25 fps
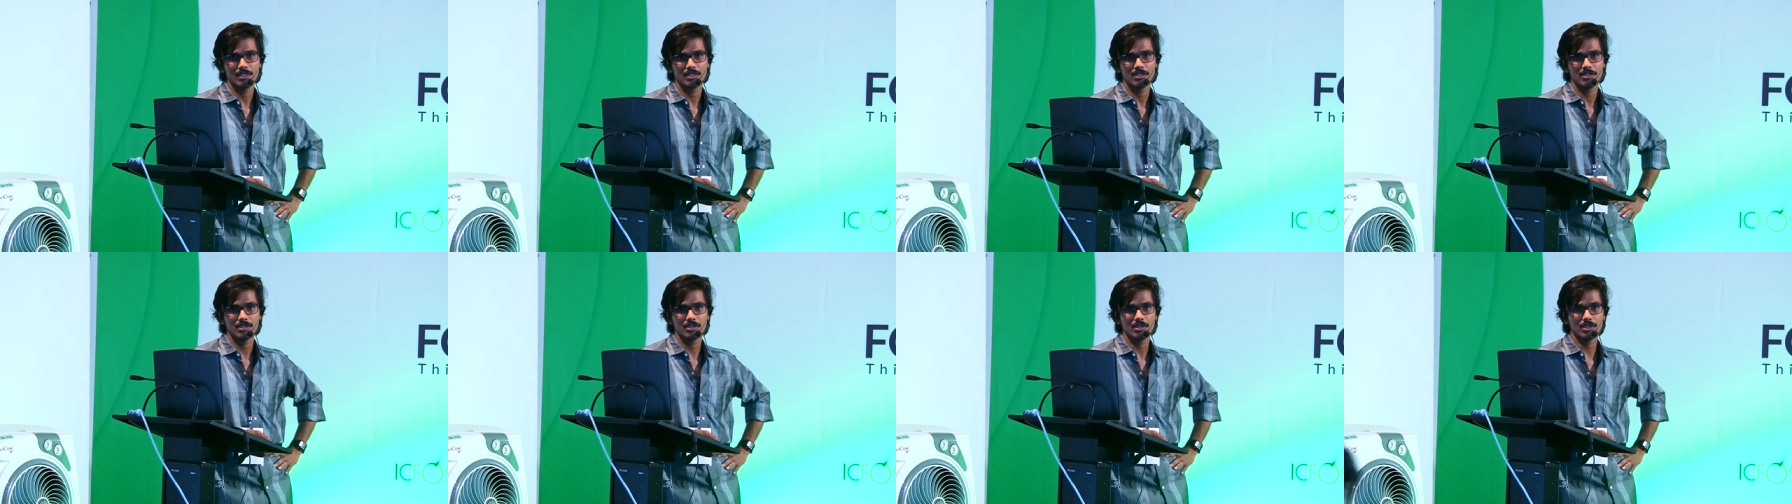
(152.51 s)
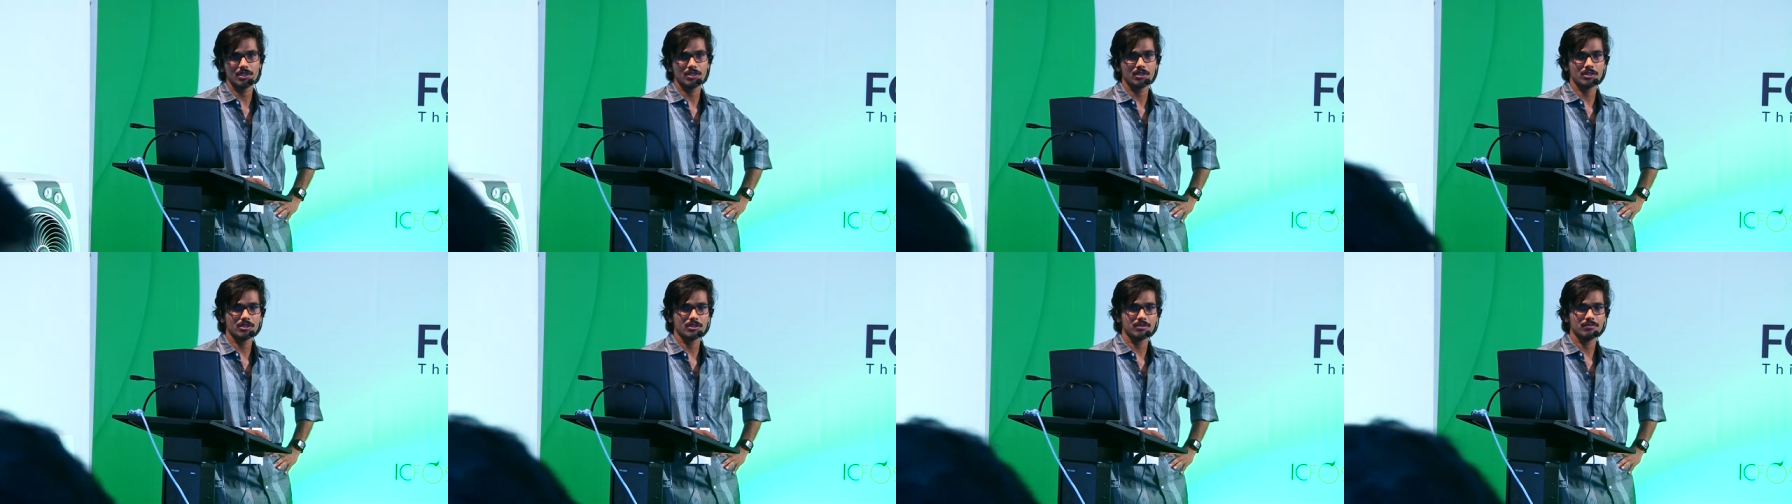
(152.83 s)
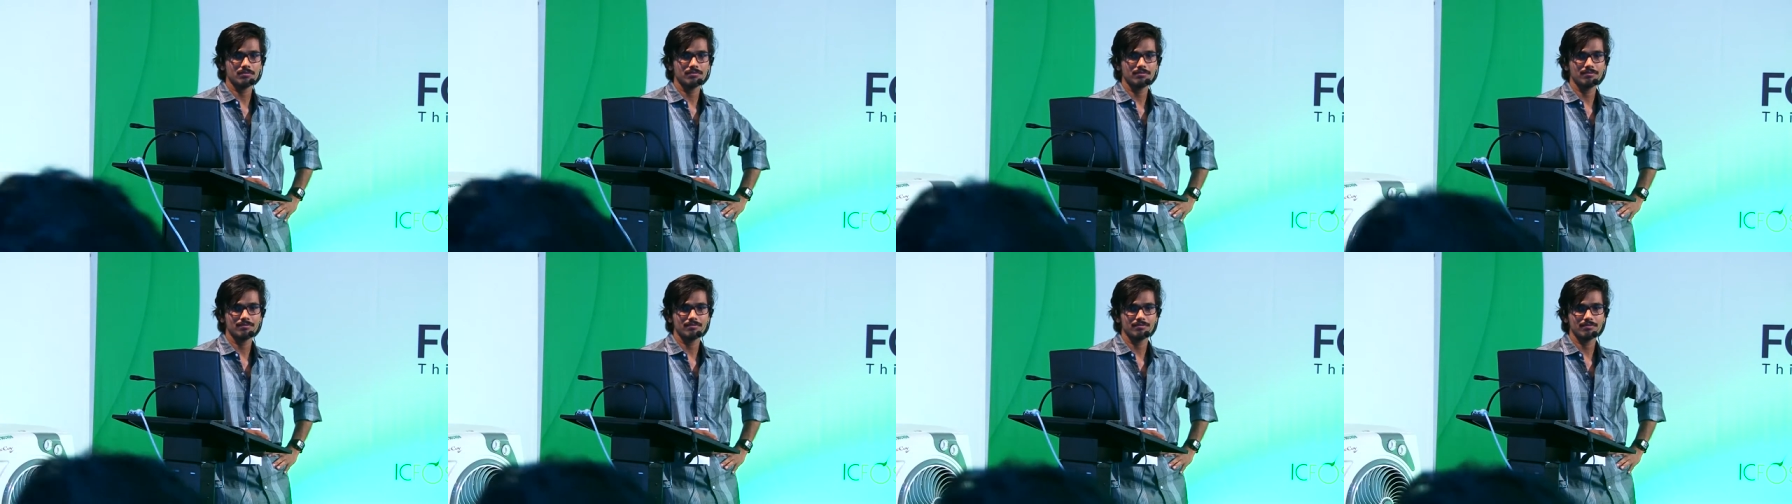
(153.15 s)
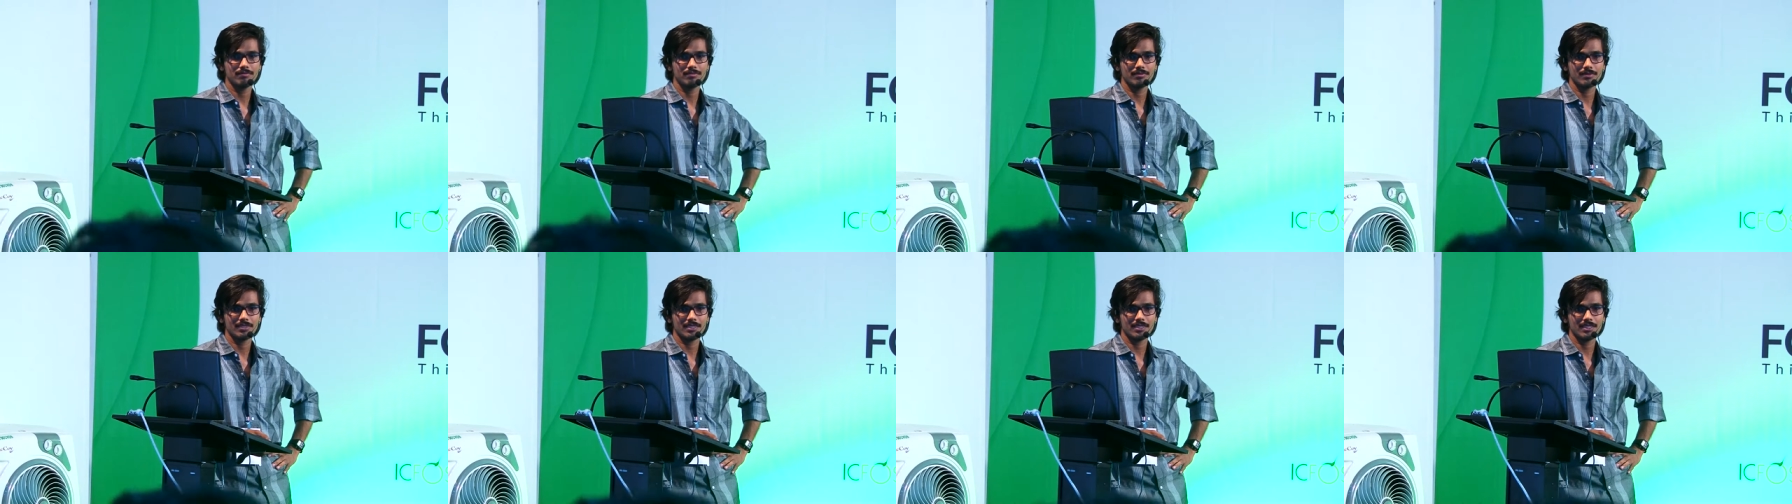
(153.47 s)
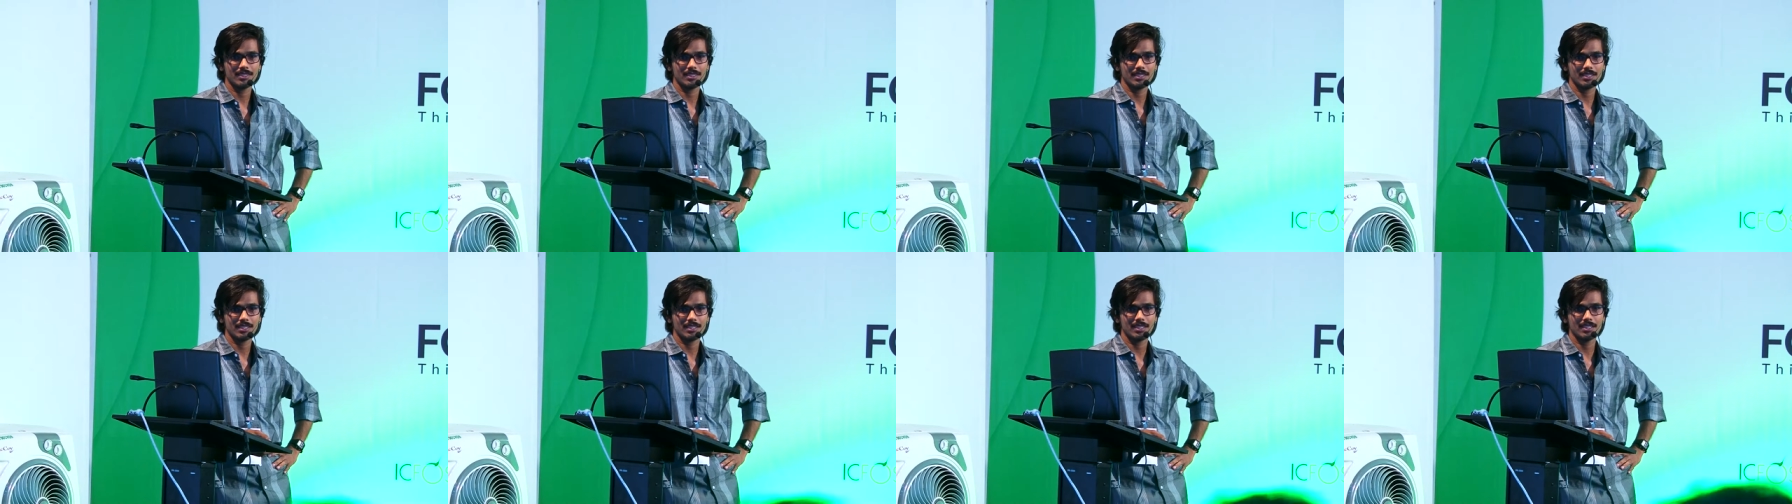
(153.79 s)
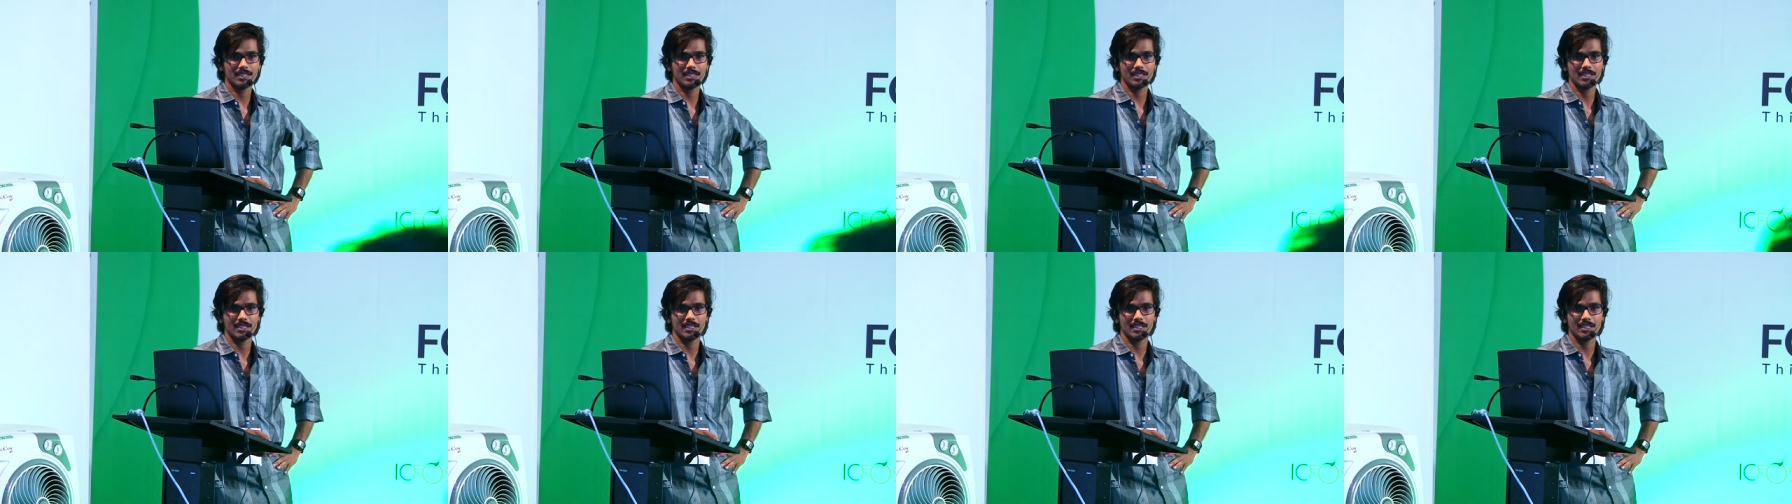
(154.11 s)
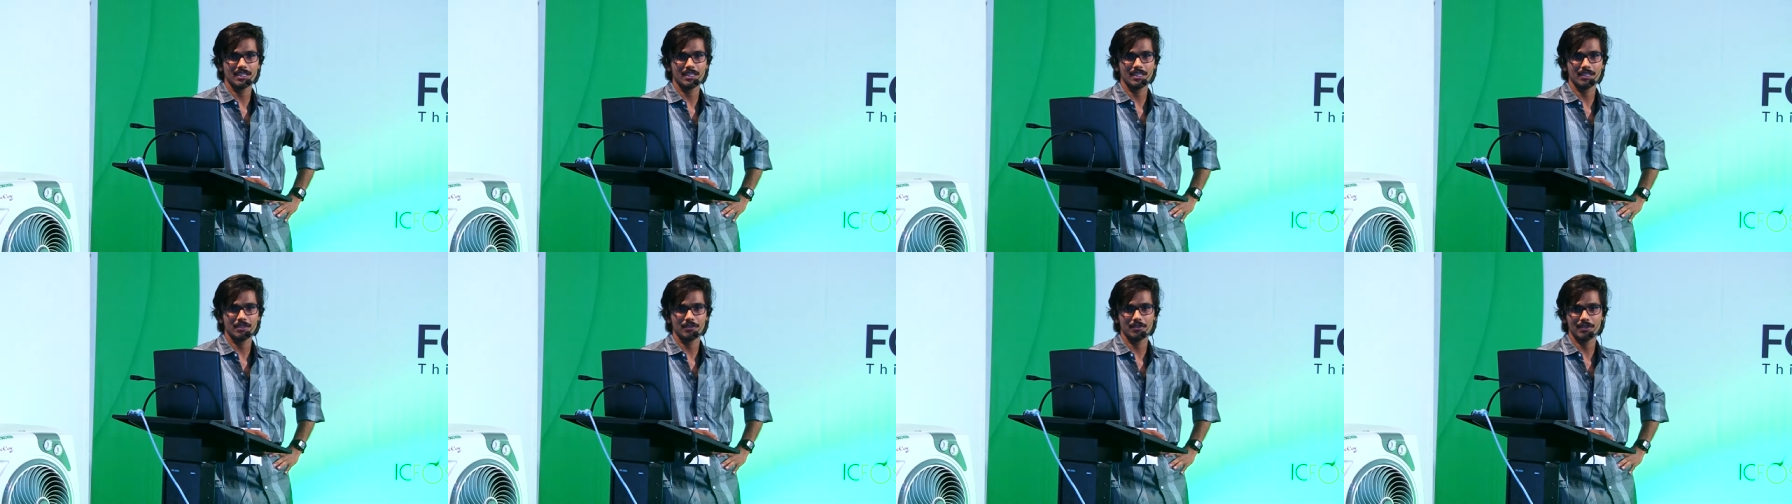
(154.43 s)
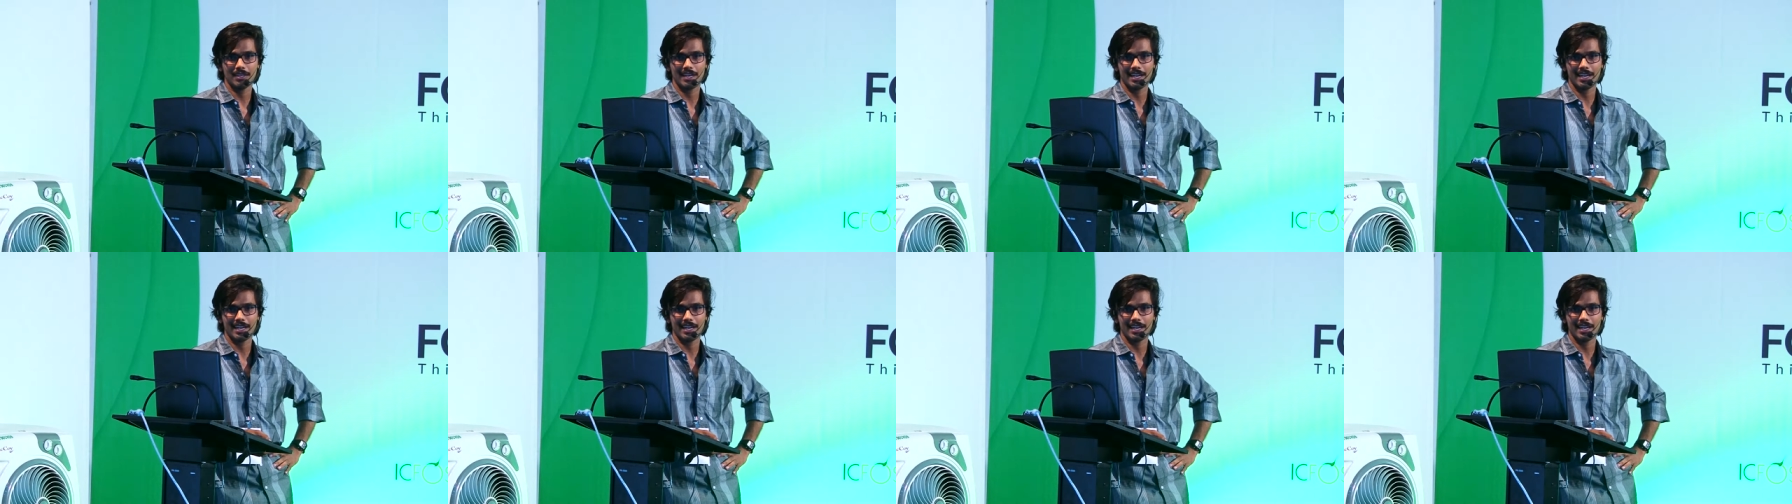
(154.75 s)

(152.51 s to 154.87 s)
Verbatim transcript: So uh,